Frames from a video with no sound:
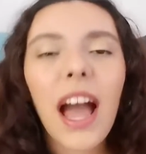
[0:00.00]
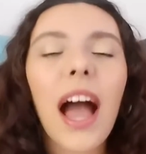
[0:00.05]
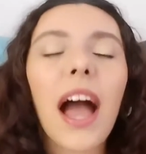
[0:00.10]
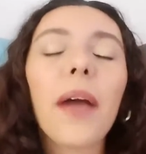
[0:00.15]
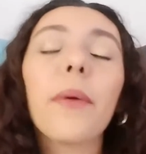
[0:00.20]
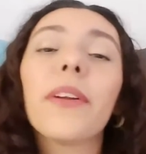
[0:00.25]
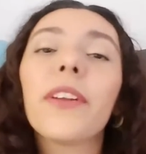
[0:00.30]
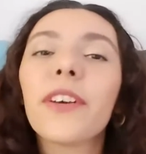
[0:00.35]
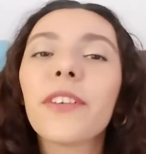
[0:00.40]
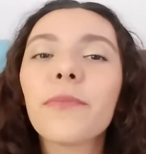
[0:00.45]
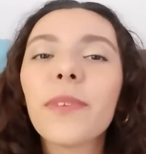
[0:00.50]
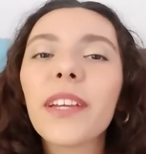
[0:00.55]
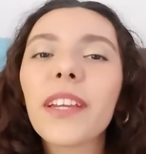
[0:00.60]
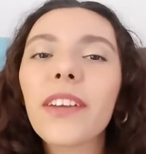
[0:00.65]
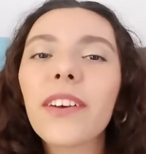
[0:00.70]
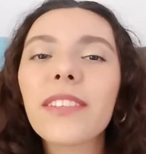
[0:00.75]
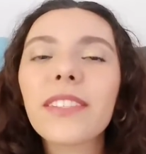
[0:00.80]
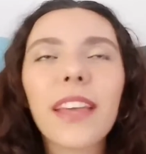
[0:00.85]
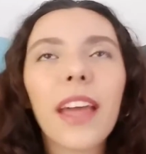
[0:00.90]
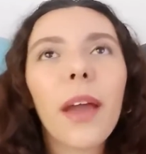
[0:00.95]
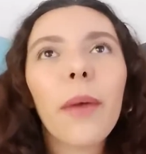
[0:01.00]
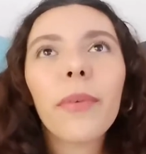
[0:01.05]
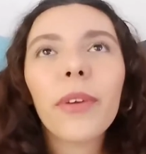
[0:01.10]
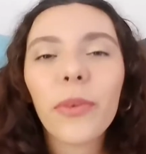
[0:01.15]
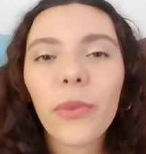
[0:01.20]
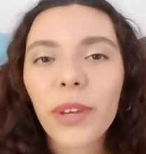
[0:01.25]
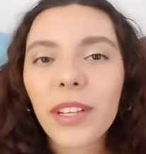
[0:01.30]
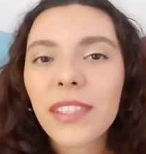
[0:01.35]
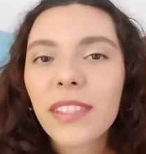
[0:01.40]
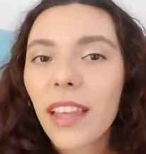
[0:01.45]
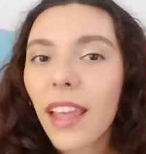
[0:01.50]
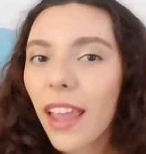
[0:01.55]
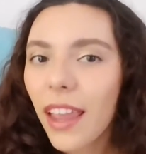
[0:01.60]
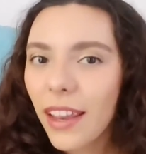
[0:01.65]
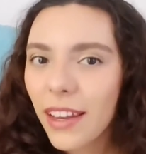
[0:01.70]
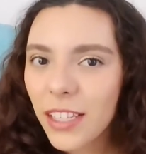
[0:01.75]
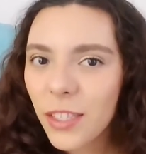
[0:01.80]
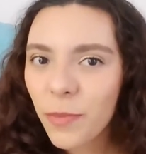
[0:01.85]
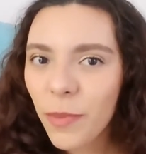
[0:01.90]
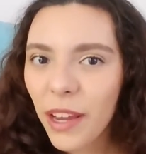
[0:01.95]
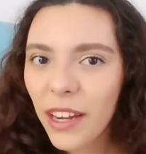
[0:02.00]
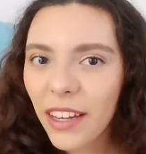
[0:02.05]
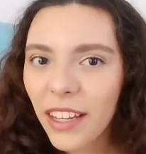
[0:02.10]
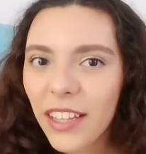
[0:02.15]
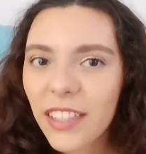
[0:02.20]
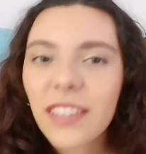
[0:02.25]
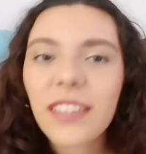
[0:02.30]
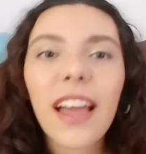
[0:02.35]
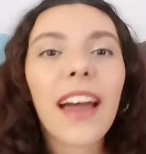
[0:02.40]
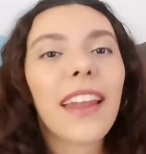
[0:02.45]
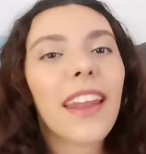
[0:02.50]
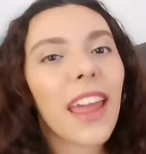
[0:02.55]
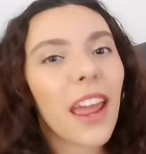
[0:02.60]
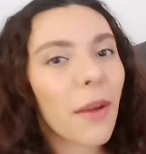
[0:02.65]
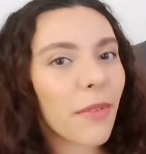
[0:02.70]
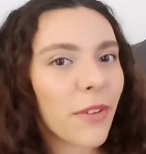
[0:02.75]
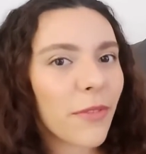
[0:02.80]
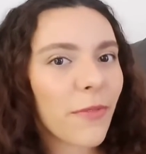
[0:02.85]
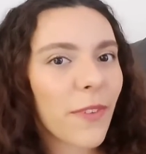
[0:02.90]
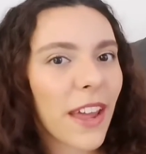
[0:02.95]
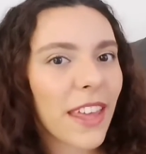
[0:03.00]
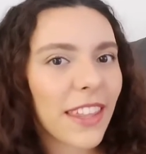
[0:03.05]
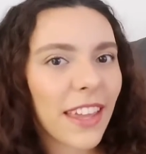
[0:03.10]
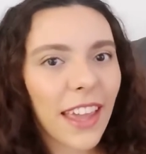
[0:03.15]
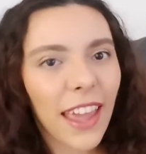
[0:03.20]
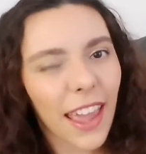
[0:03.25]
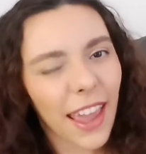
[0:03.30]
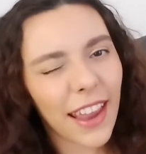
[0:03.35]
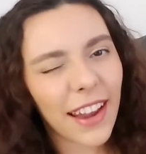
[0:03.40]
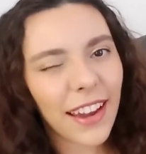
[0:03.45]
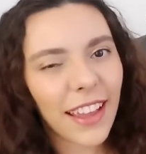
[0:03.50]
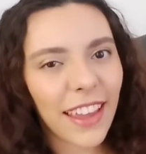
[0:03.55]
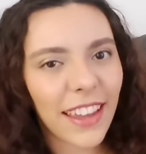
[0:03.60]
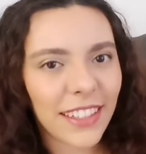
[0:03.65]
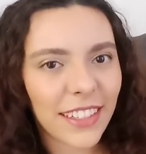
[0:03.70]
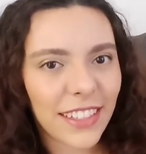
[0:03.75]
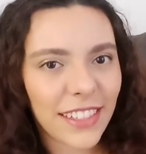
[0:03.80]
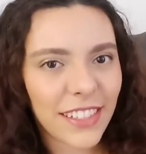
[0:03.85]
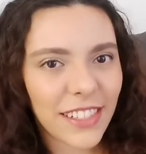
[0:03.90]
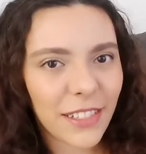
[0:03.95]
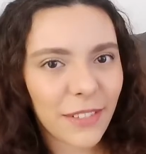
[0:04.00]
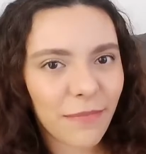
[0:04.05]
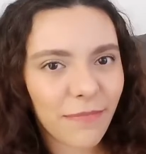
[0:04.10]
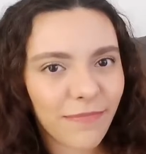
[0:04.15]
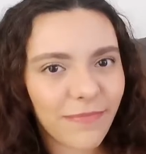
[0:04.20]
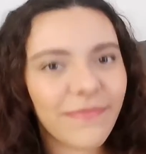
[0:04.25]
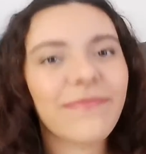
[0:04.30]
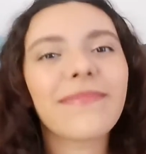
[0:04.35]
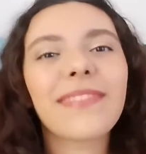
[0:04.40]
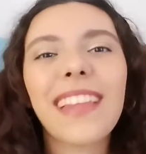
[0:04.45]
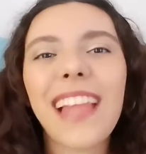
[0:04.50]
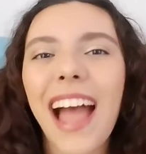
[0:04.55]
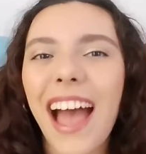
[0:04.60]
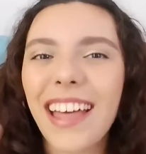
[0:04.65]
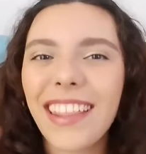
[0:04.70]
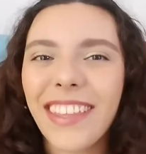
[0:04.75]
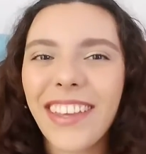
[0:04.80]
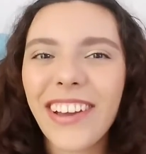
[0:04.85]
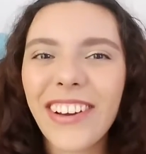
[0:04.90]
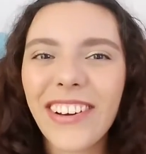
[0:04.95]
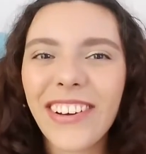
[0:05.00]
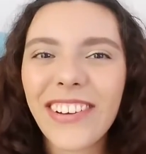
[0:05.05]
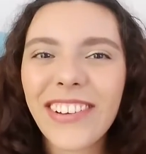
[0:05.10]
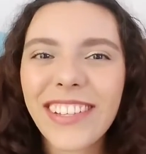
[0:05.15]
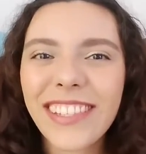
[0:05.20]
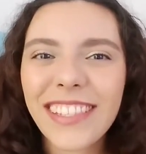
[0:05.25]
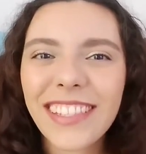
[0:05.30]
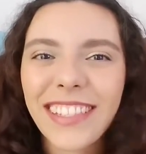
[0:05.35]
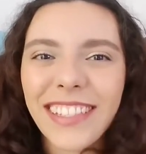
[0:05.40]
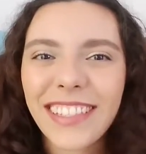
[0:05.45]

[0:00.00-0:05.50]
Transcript: I will upload videos every Wednesday in Spanish and every Friday in English. Adiós!